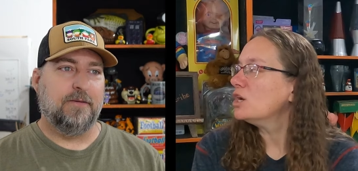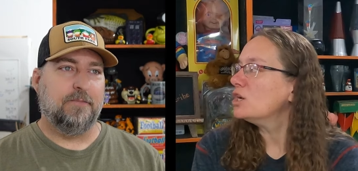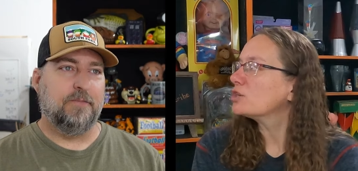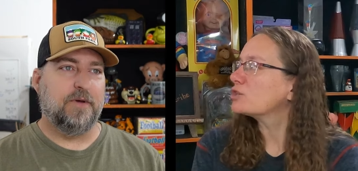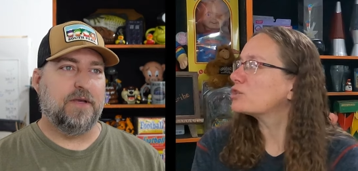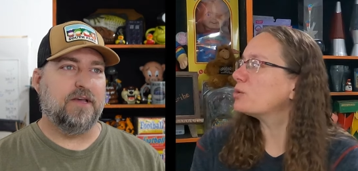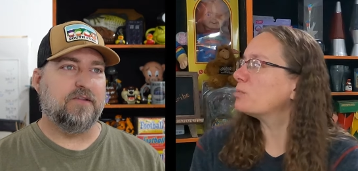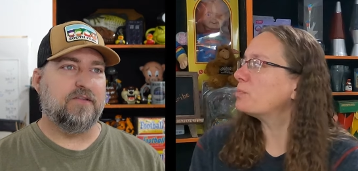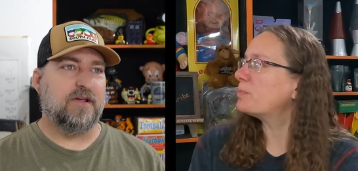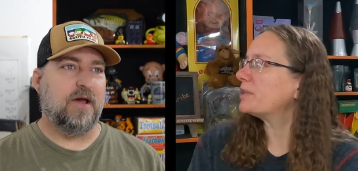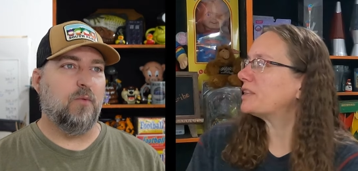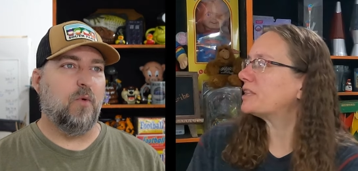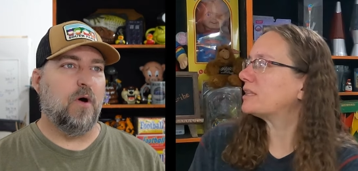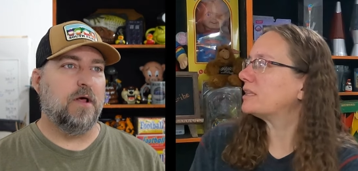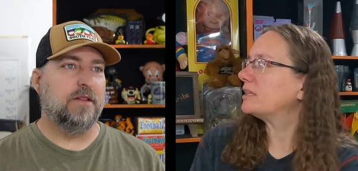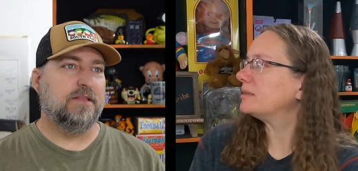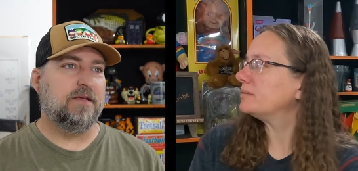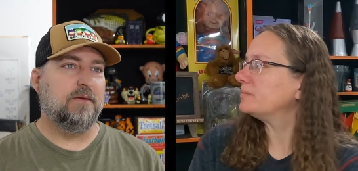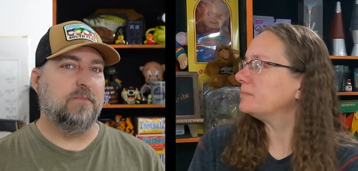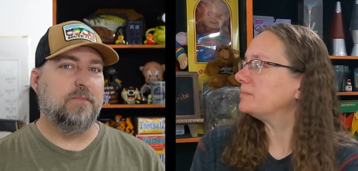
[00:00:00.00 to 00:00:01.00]
Speaker 1: because I want
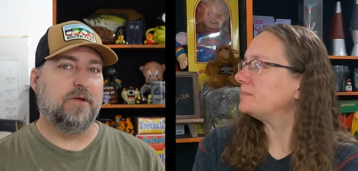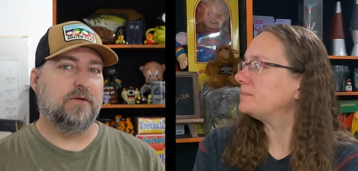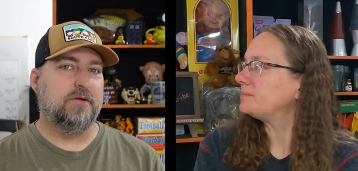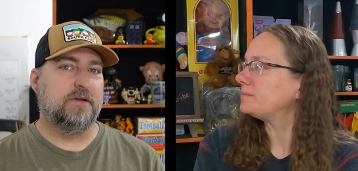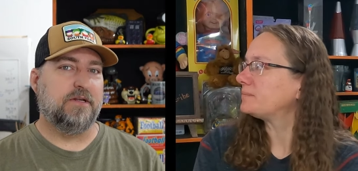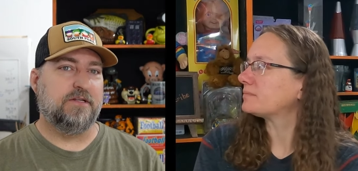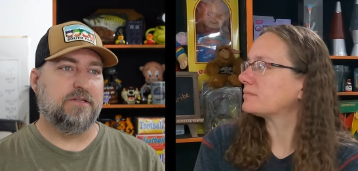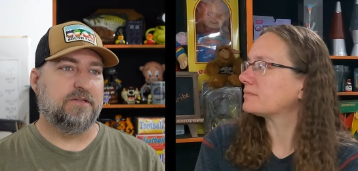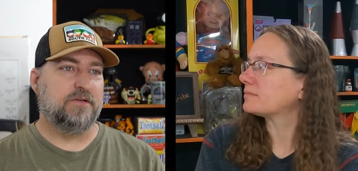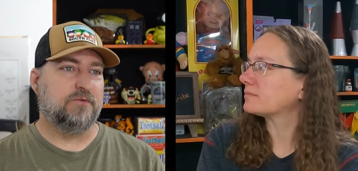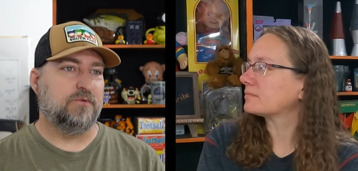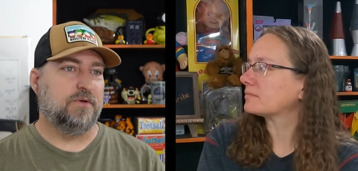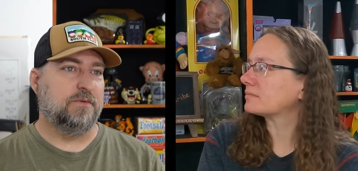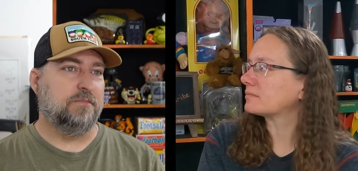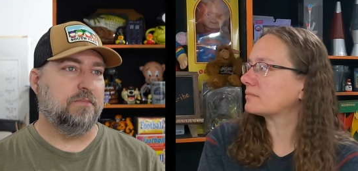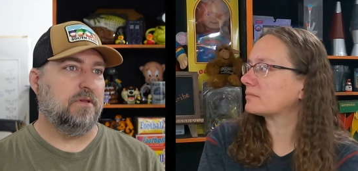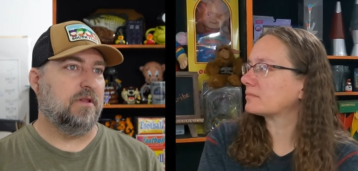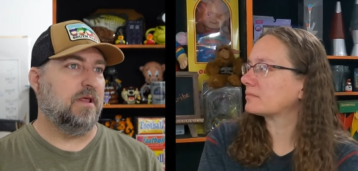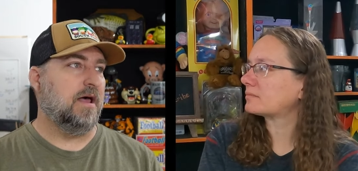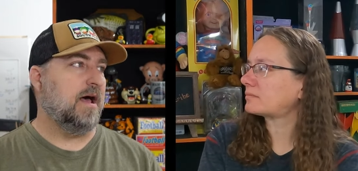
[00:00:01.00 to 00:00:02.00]
the ability to
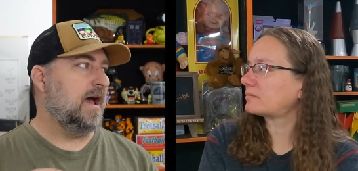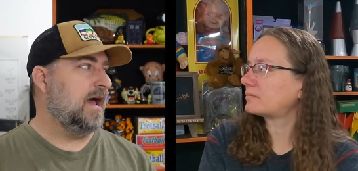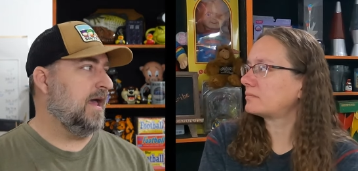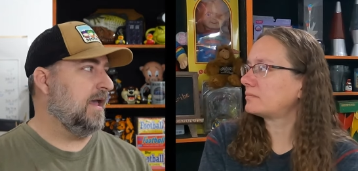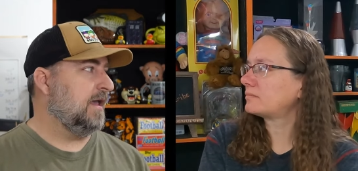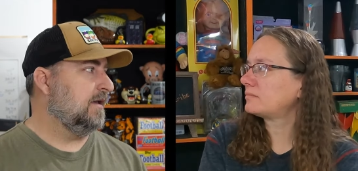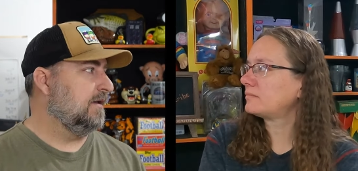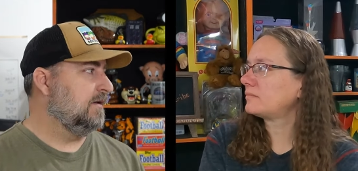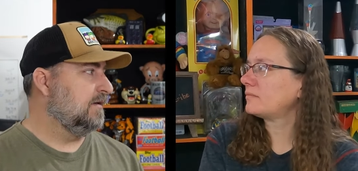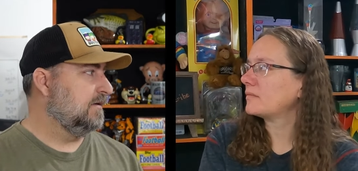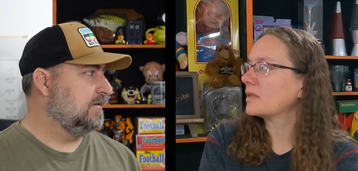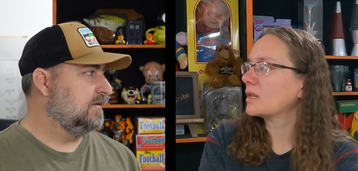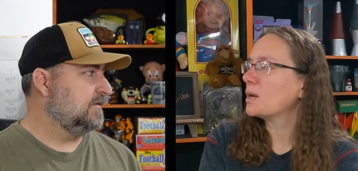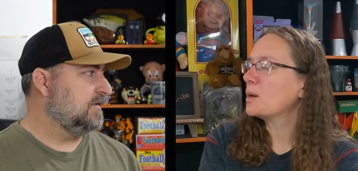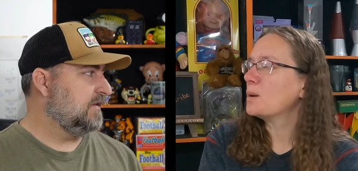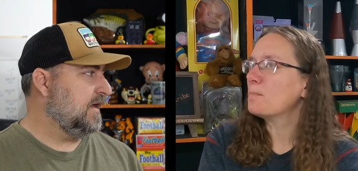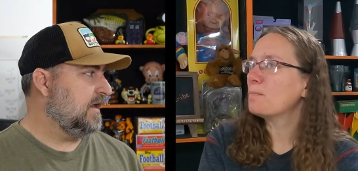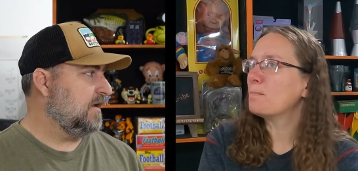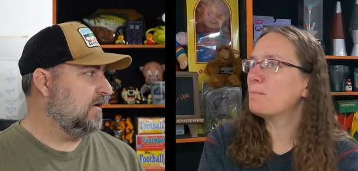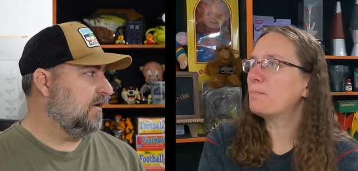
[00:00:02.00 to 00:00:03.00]
reply to
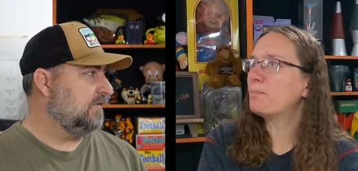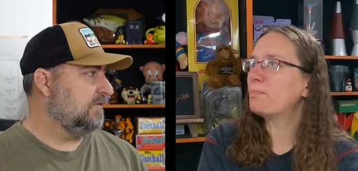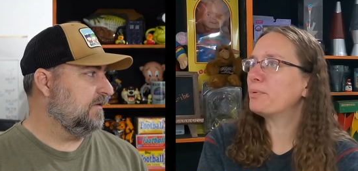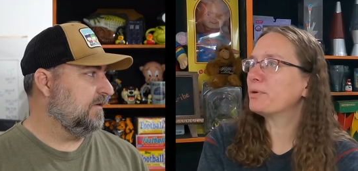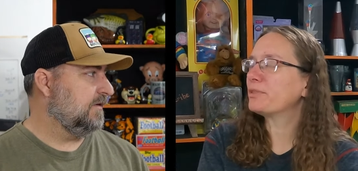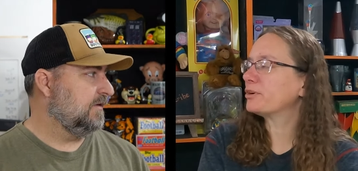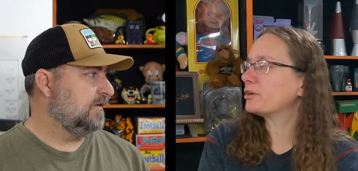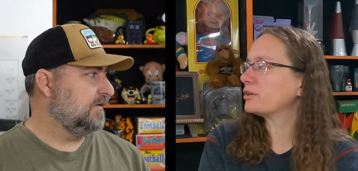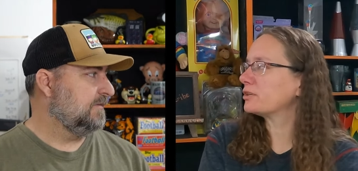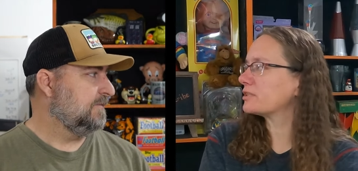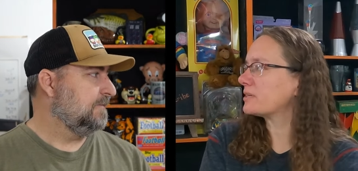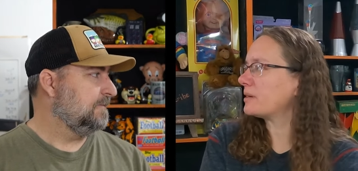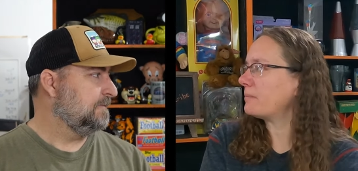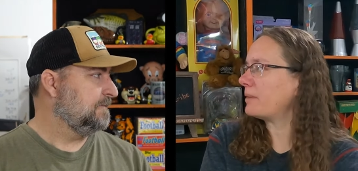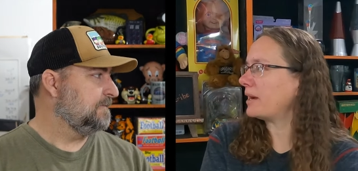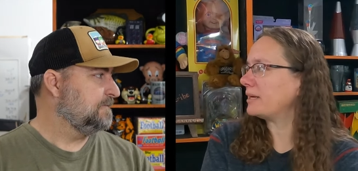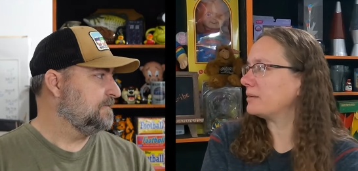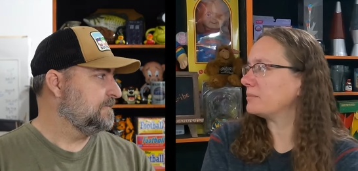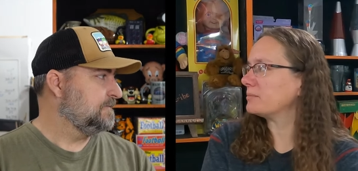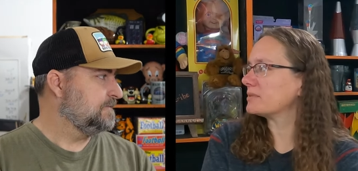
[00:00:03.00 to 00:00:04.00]
that offer. But there are some
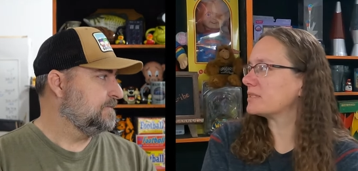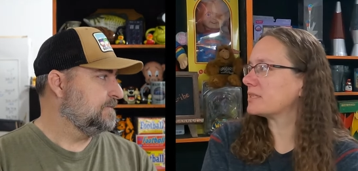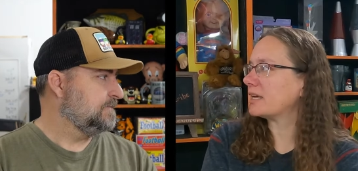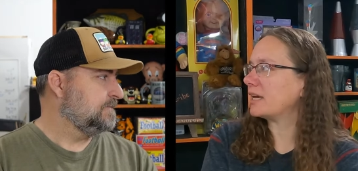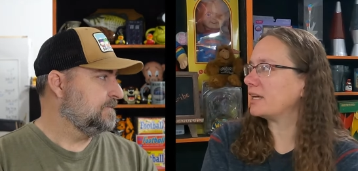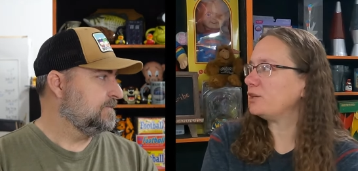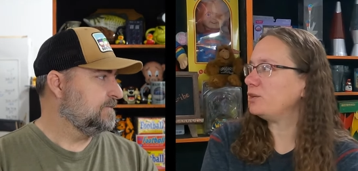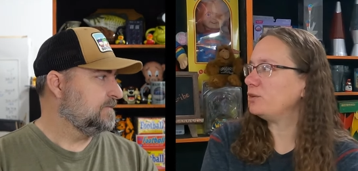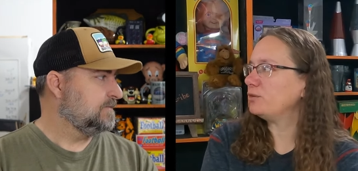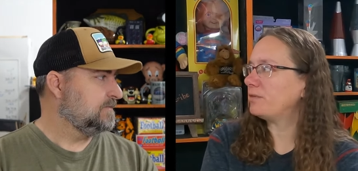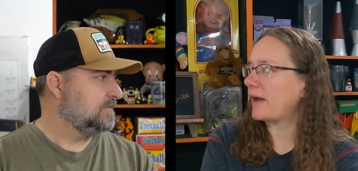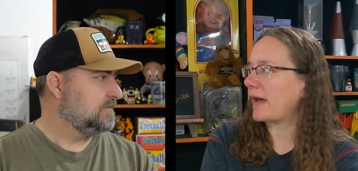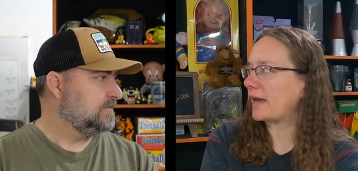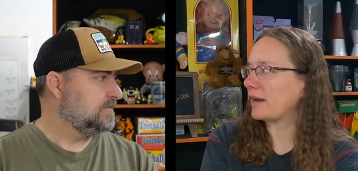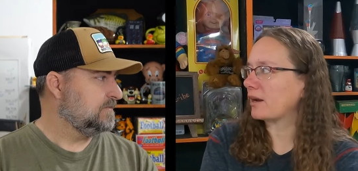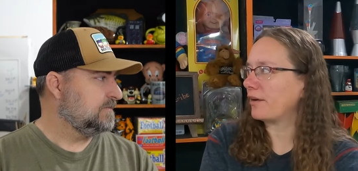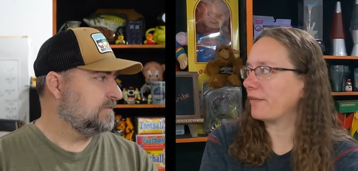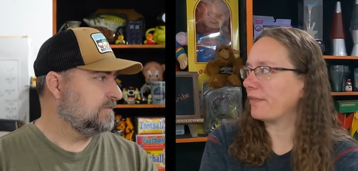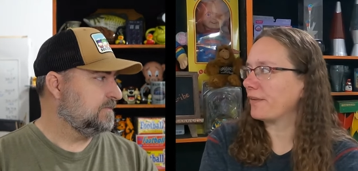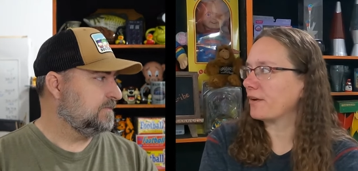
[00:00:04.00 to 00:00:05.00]
items that you've had
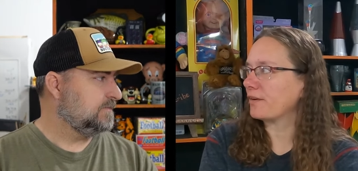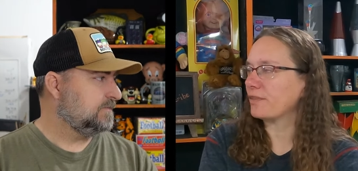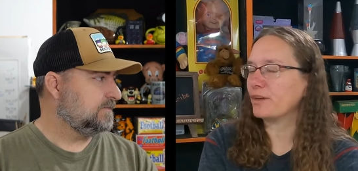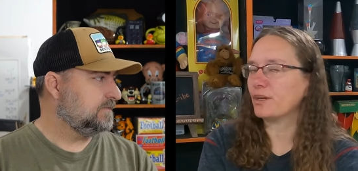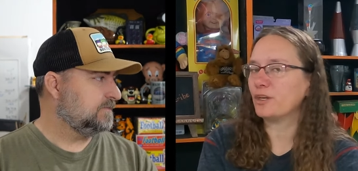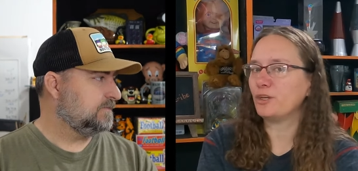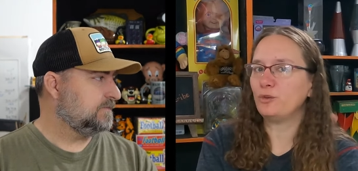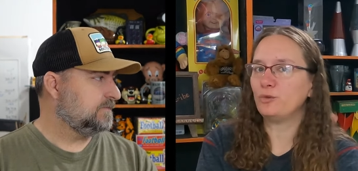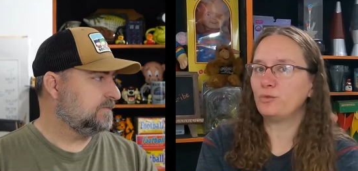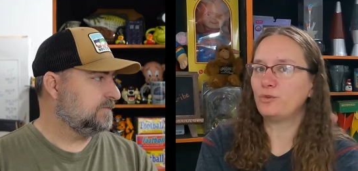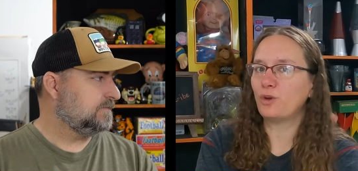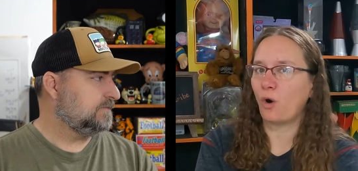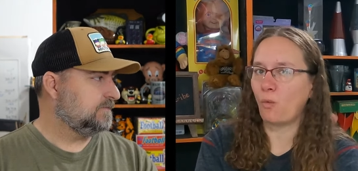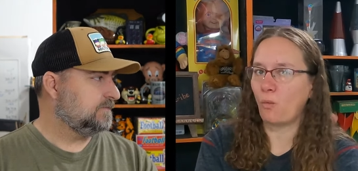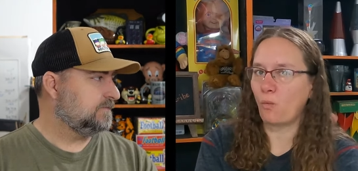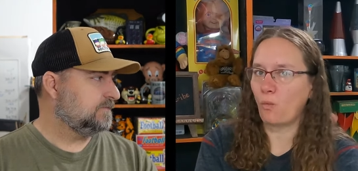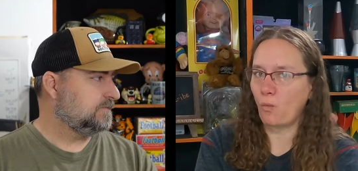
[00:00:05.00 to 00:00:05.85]
on there that you don't